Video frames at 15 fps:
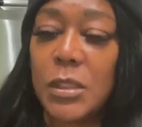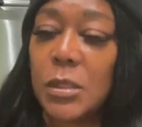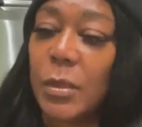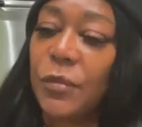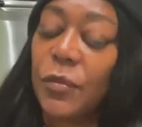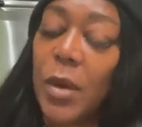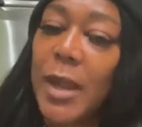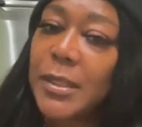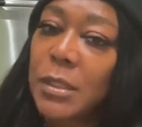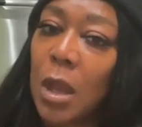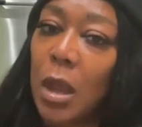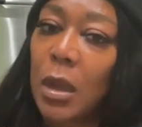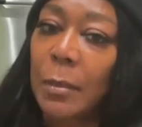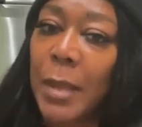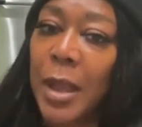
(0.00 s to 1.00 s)
So before I
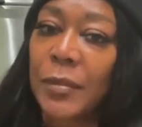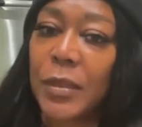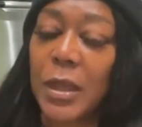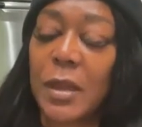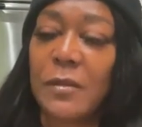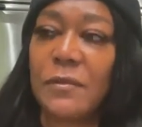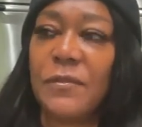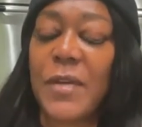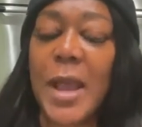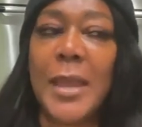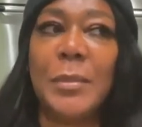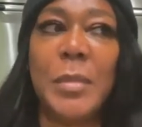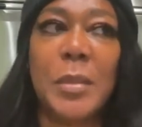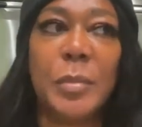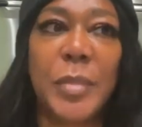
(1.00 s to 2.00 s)
talk about the
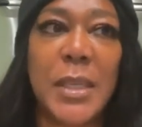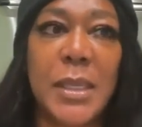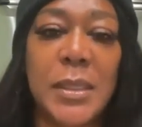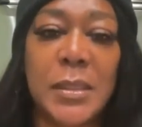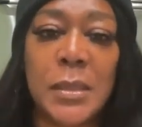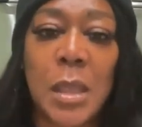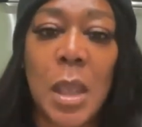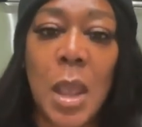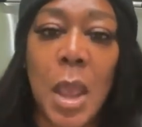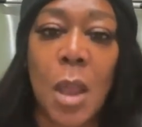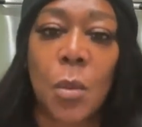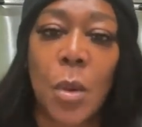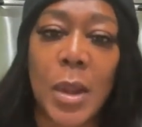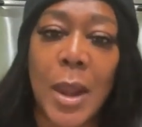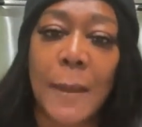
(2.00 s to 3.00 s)
confinement piece
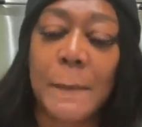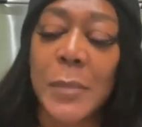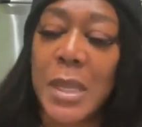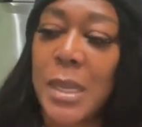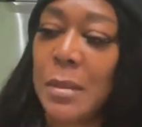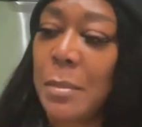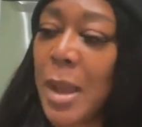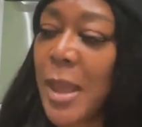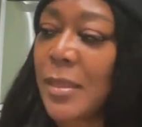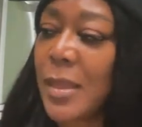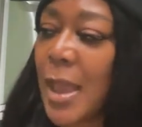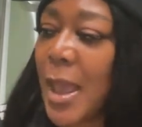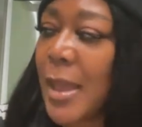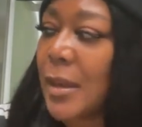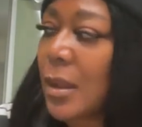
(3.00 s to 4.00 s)
and what I mean by
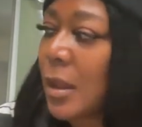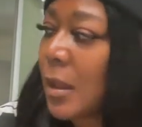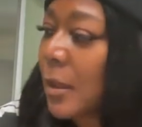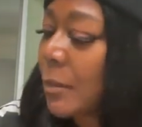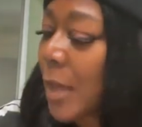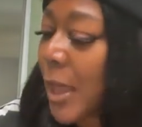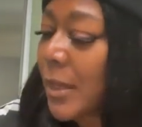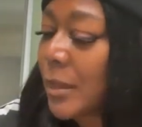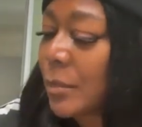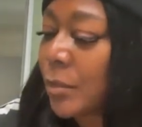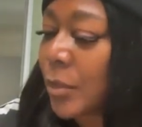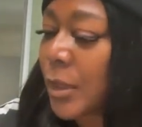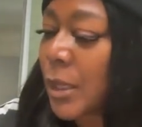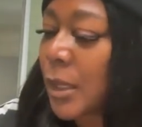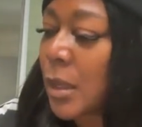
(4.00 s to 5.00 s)
that, I
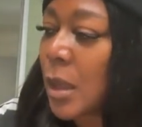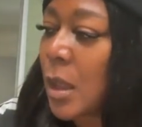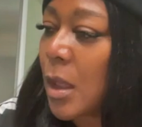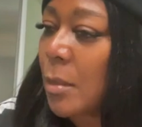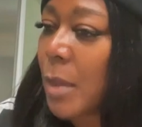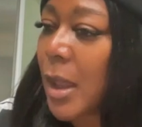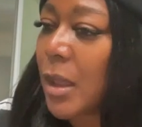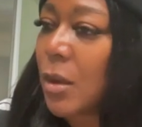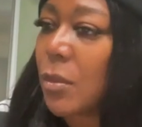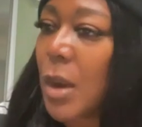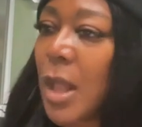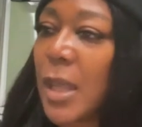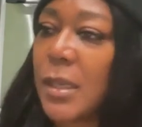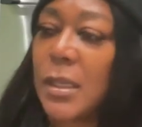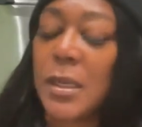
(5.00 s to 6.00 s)
didn't bring my
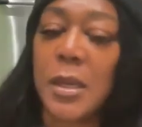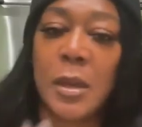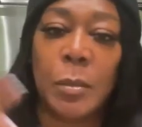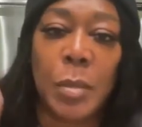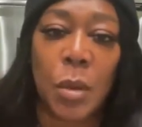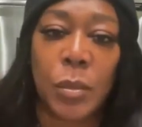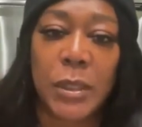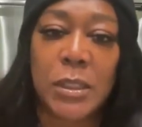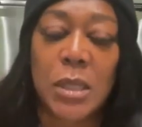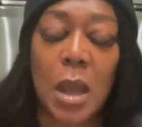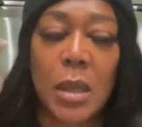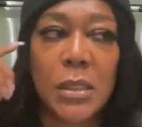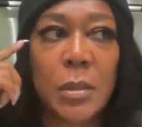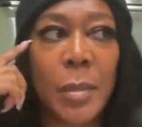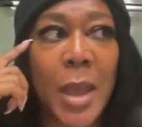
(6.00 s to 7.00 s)
Quran in here, but we
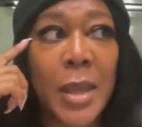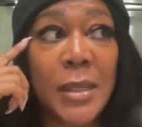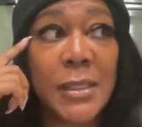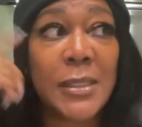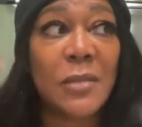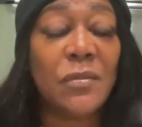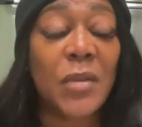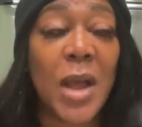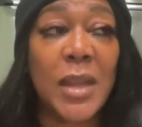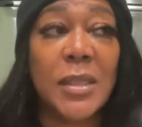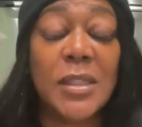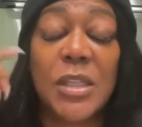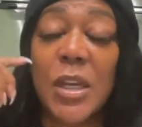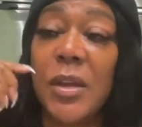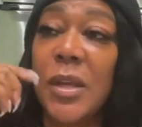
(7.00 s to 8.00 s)
talked about it's
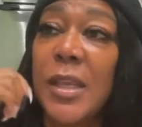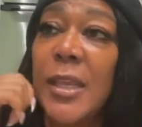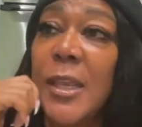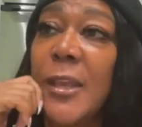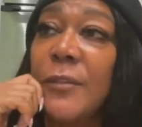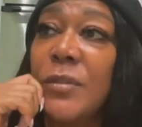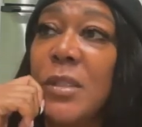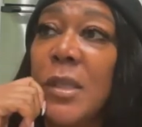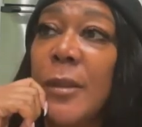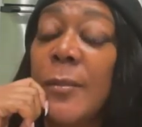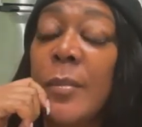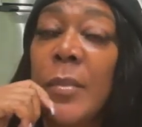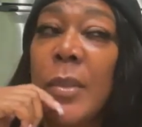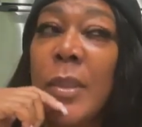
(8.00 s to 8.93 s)
involuntary gifts.